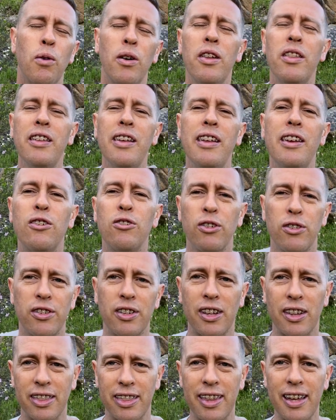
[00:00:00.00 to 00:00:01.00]
One of the
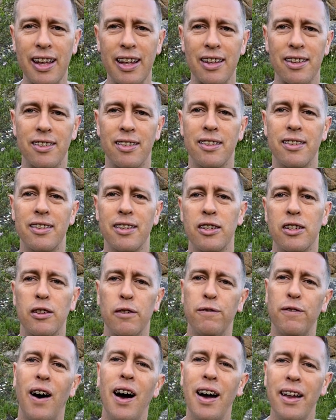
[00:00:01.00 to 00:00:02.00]
interesting things is that
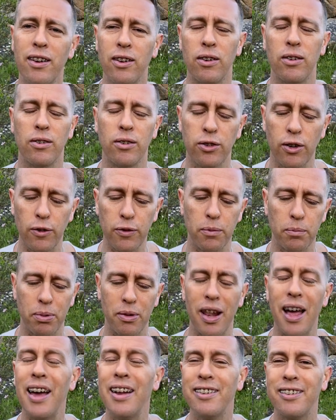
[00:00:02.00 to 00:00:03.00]
Davana is often
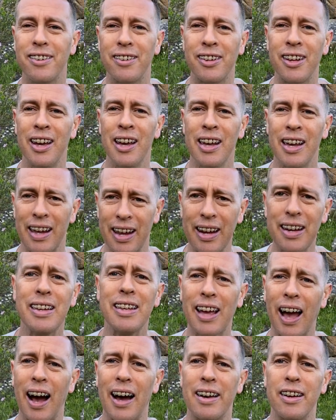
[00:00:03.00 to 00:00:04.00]
planted
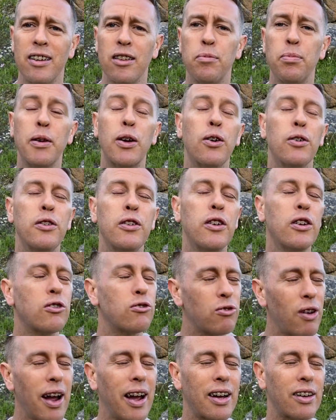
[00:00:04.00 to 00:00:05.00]
in gardens because it
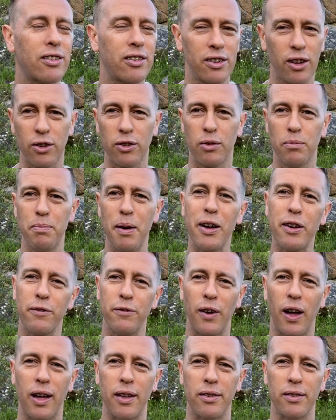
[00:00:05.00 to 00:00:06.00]
attracts lots of
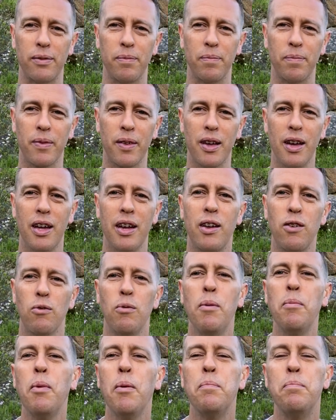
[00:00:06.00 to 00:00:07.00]
butterflies. Now
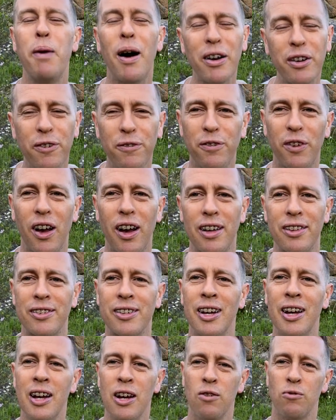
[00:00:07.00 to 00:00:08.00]
remember,
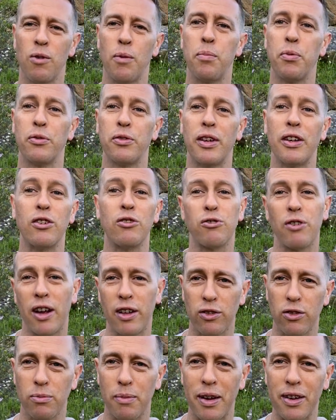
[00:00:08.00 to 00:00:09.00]
butterflies represent
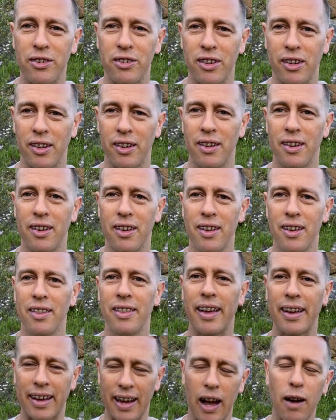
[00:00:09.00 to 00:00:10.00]
transformation.
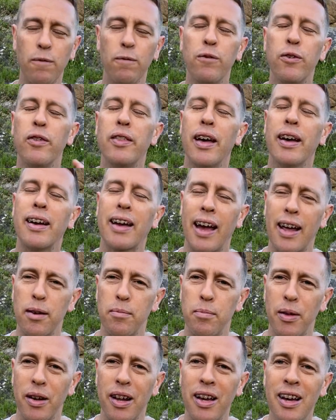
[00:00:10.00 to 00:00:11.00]
They come from that
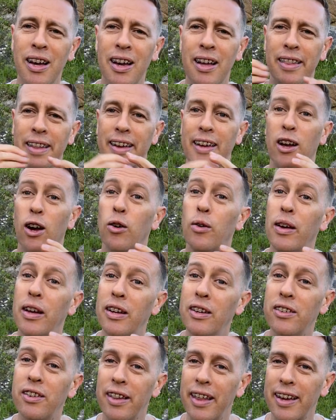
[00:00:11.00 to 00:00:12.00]
caterpillar, they go
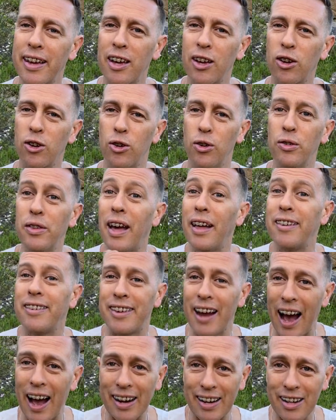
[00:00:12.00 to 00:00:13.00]
into their cocoon,
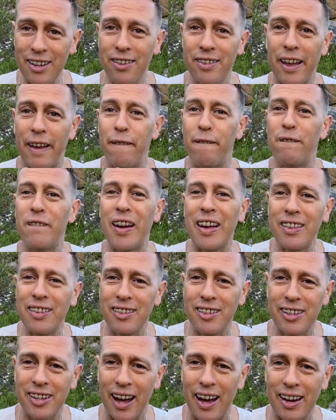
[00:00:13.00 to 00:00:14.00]
that darkness, they
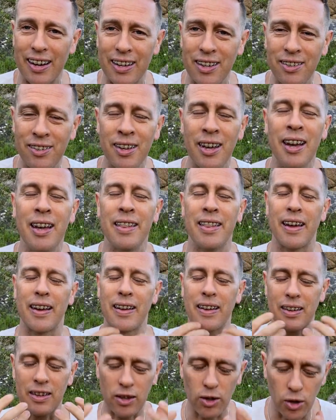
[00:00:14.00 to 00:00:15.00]
face the darkness,
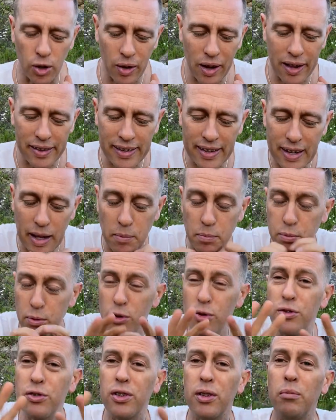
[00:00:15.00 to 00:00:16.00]
and then they
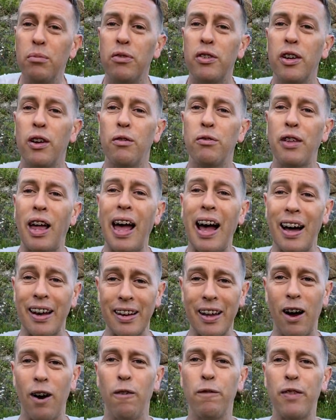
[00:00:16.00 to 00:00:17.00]
push themselves
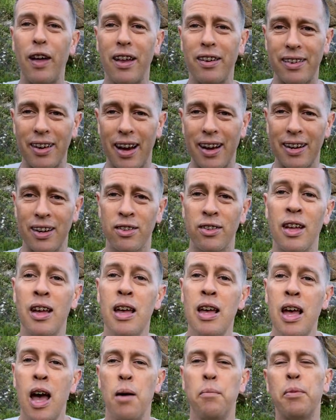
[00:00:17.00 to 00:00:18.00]
out of that darkness
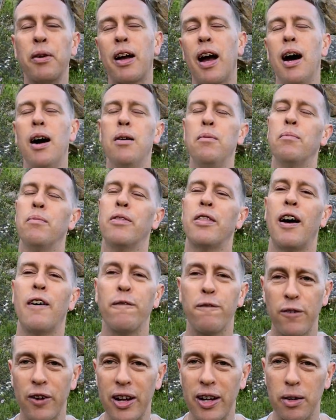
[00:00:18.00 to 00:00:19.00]
and become
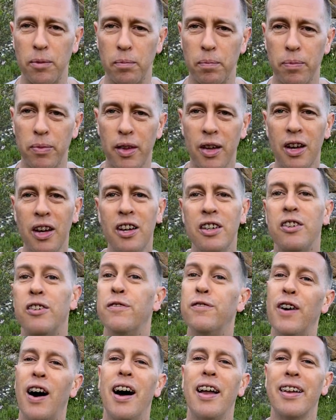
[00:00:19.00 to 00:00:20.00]
that freedom.
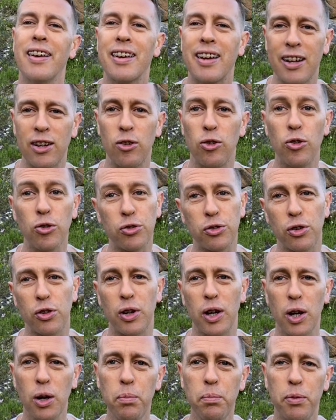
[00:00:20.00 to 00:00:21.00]
Davana can
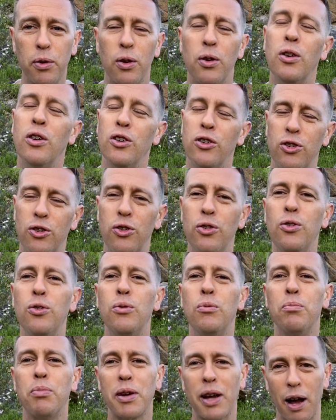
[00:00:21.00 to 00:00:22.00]
also help you
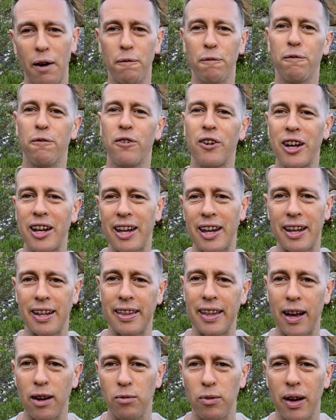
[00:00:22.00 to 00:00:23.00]
to become free
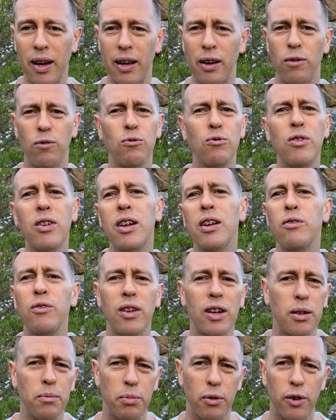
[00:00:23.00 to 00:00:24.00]
in that way. Really,
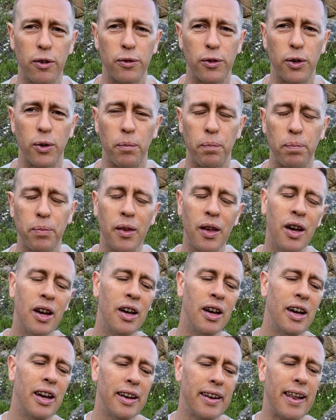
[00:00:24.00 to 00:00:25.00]
really beautiful.
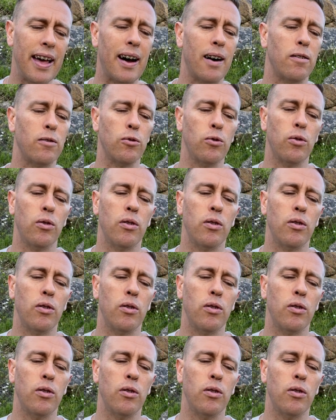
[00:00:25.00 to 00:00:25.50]
Now,